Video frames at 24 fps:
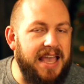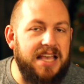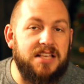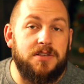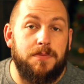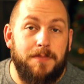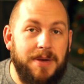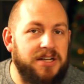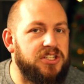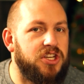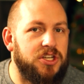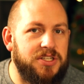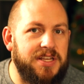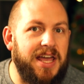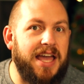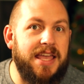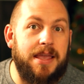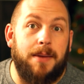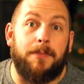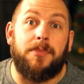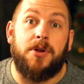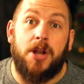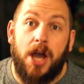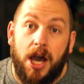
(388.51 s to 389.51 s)
as much as I
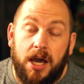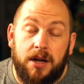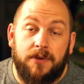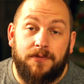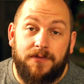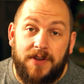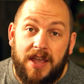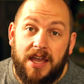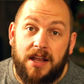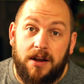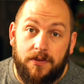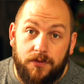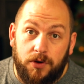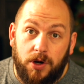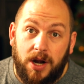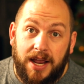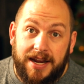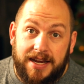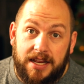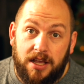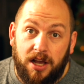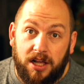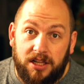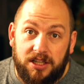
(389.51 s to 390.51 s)
am not a fan of your
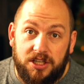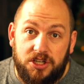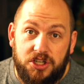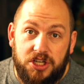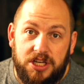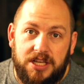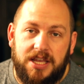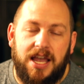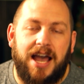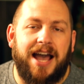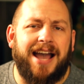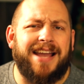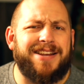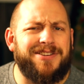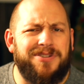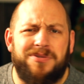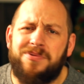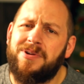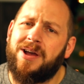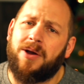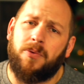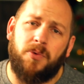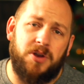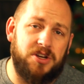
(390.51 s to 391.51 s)
ideology, I do
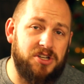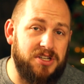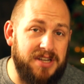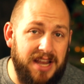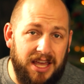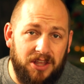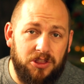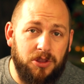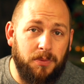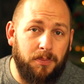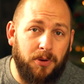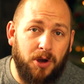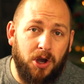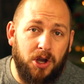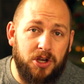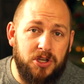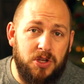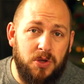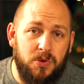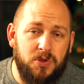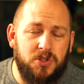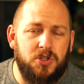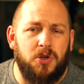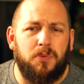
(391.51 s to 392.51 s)
not wish death upon
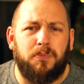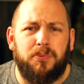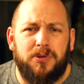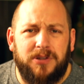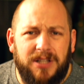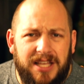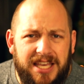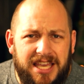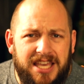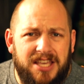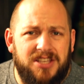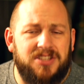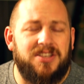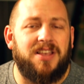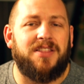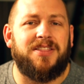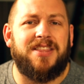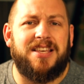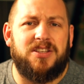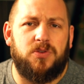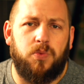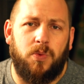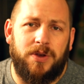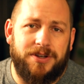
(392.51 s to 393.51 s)
you, so please,
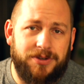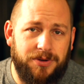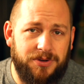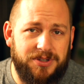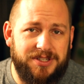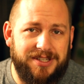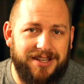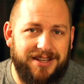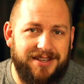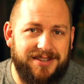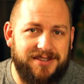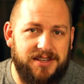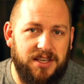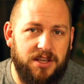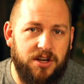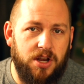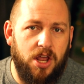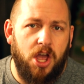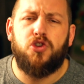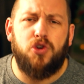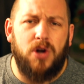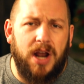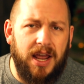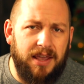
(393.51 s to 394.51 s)
this winter
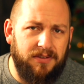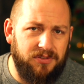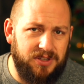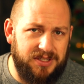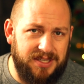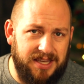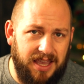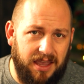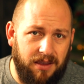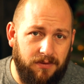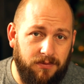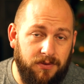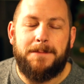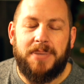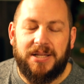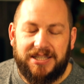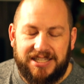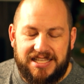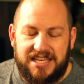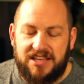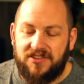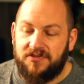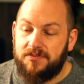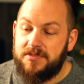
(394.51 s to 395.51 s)
season, drive safe.
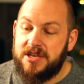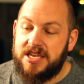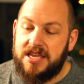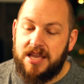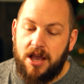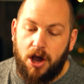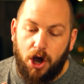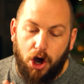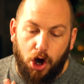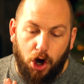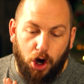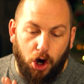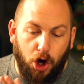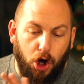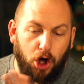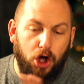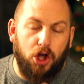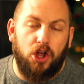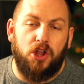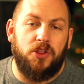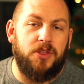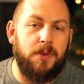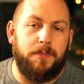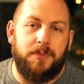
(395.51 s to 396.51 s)
Believe me,
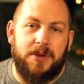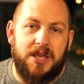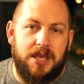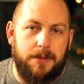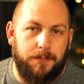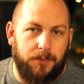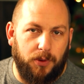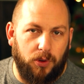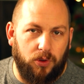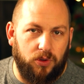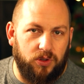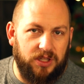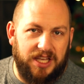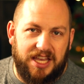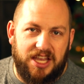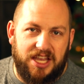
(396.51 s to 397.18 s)
all the people